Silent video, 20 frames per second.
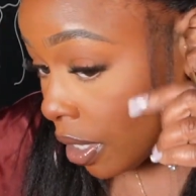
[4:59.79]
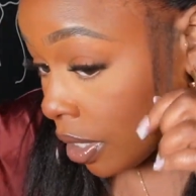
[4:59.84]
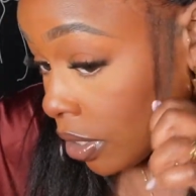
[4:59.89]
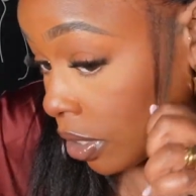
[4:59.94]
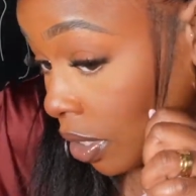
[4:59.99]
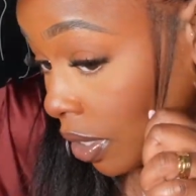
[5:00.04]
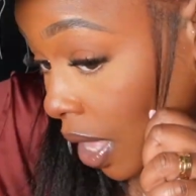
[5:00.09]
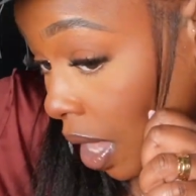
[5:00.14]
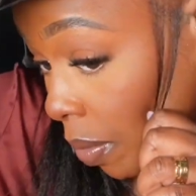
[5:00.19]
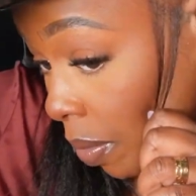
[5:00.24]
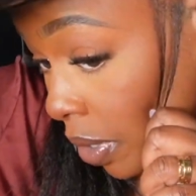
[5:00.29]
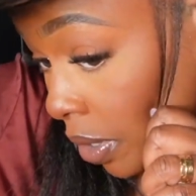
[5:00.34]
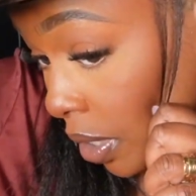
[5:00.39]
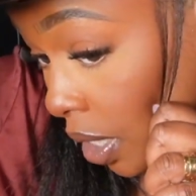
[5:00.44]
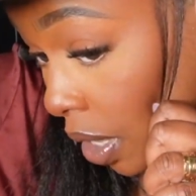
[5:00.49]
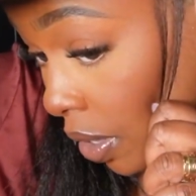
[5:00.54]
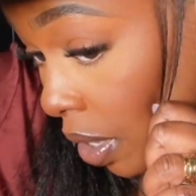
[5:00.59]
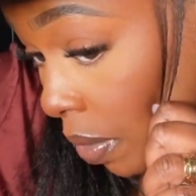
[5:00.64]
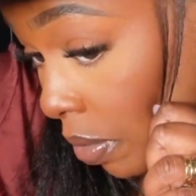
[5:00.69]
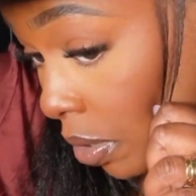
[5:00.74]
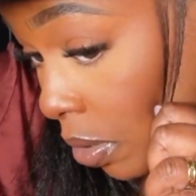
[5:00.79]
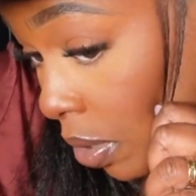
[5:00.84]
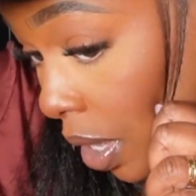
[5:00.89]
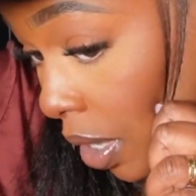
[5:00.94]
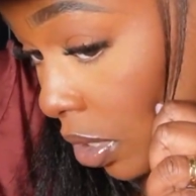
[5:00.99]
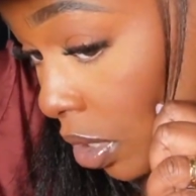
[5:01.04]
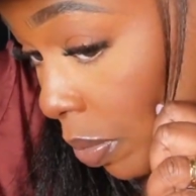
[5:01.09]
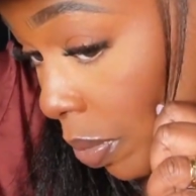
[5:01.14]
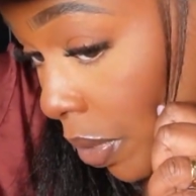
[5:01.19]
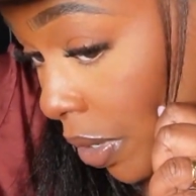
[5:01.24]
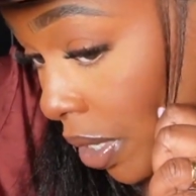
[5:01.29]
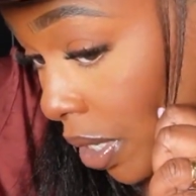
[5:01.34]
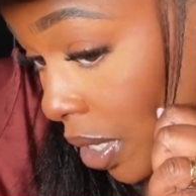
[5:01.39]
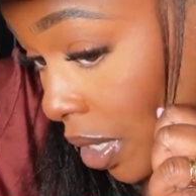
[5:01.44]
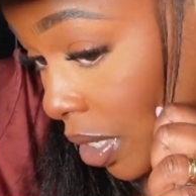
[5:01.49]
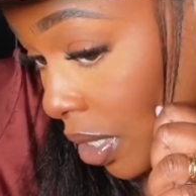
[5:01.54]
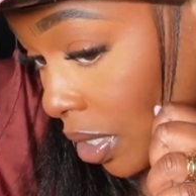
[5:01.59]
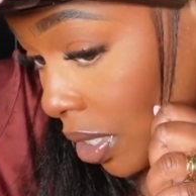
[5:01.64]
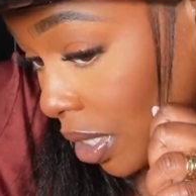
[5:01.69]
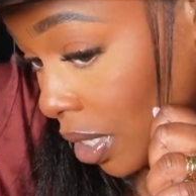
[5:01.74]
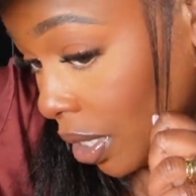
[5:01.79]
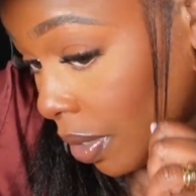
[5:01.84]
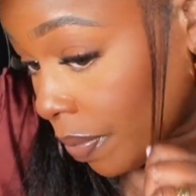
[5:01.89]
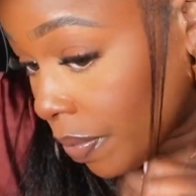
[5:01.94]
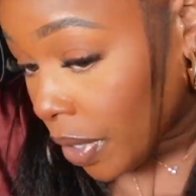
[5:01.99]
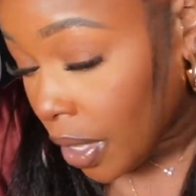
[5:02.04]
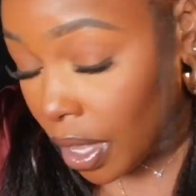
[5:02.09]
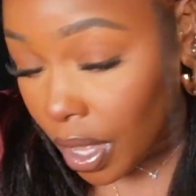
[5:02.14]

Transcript: So that worked out. That was actually pretty easy.